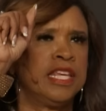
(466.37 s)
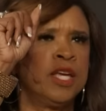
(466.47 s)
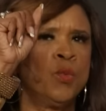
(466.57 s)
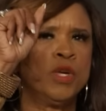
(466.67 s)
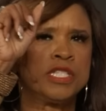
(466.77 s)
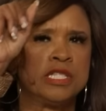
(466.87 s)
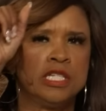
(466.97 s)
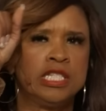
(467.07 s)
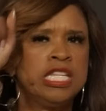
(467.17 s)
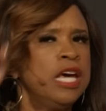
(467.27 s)
think it was
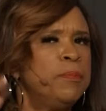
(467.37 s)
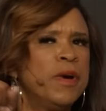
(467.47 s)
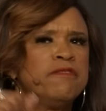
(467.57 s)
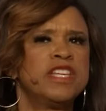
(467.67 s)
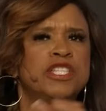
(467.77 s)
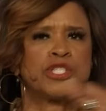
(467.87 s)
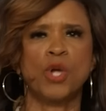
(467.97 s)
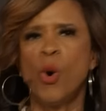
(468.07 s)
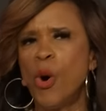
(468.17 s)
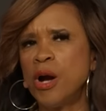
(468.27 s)
the tip of this
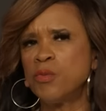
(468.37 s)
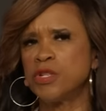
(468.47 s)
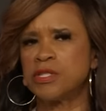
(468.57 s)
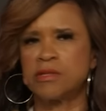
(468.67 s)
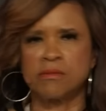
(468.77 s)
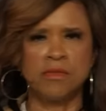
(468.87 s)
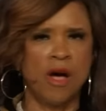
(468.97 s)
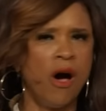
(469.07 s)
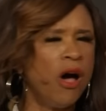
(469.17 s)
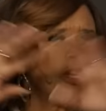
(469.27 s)
sword was
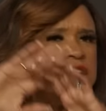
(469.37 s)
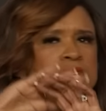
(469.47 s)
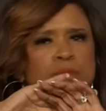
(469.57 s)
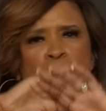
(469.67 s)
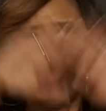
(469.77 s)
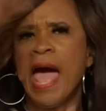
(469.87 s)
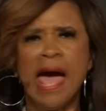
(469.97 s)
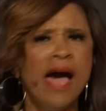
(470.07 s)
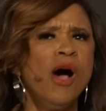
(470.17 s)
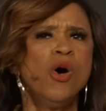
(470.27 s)
all these
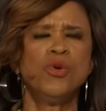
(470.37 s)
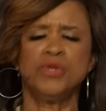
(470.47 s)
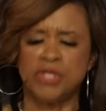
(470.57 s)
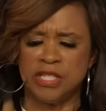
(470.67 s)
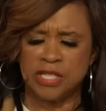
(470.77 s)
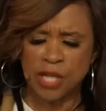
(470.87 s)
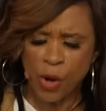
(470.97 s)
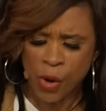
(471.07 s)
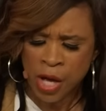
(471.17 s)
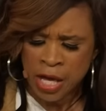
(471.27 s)
pounds. And
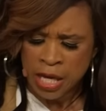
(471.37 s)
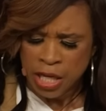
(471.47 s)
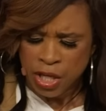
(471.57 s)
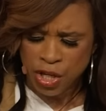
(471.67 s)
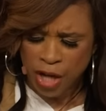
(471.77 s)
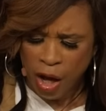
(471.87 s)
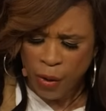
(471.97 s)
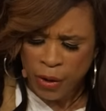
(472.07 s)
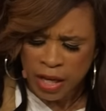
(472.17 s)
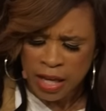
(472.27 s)
so,
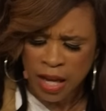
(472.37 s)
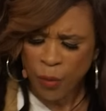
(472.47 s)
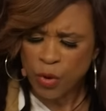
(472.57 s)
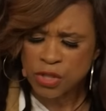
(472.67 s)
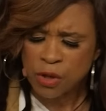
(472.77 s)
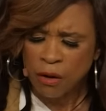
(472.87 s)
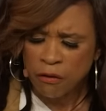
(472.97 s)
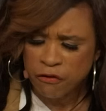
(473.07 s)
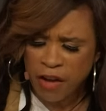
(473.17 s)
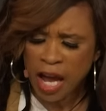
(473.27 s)
it was
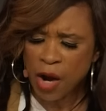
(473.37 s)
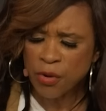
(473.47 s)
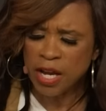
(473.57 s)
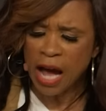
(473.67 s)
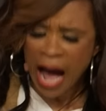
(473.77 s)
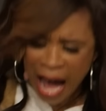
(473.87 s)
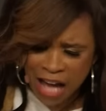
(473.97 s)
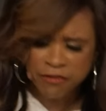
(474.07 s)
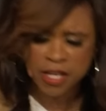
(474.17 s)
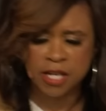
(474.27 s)
very
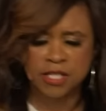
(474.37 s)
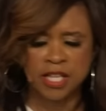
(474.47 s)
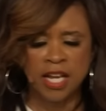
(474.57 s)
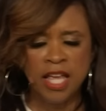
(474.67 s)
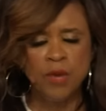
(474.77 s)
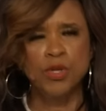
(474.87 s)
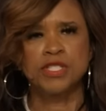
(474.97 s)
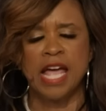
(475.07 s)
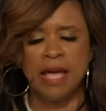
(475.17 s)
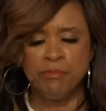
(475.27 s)
obvious that he
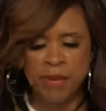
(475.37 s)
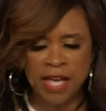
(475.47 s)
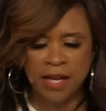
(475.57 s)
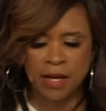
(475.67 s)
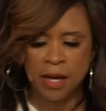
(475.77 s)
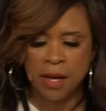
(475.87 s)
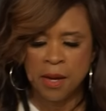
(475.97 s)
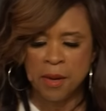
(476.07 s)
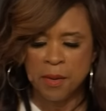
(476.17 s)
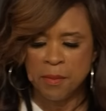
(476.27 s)
was a big
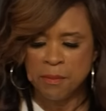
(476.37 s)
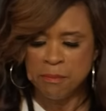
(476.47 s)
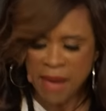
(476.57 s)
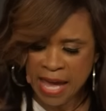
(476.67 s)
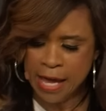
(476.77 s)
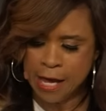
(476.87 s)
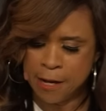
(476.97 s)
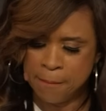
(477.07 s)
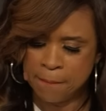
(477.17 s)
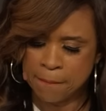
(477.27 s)

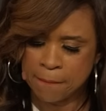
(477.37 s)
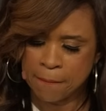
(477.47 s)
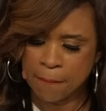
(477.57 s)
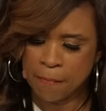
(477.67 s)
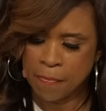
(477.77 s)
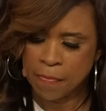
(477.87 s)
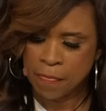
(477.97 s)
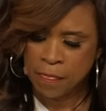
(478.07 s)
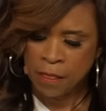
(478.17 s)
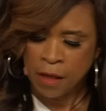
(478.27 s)
man.
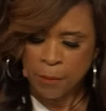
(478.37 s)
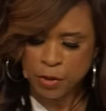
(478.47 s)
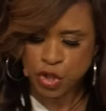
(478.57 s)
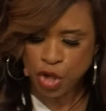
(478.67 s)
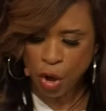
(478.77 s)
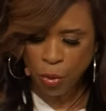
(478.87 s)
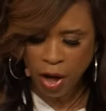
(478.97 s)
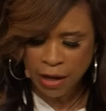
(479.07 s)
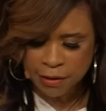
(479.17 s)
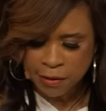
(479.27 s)
But you know
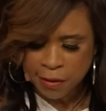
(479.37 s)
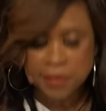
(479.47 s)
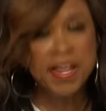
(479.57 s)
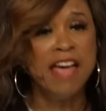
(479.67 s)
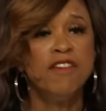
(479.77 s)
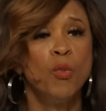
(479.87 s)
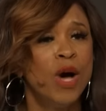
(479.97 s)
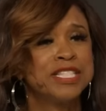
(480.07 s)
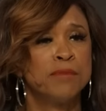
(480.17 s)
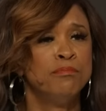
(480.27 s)
what? David
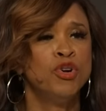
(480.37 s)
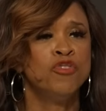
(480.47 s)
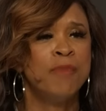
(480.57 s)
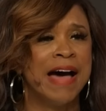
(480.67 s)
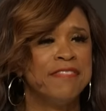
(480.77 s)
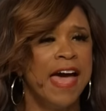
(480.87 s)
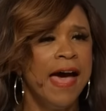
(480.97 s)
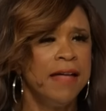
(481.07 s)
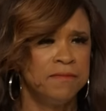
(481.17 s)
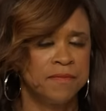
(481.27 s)
wasn't moved by
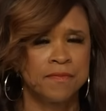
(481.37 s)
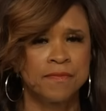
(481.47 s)
that.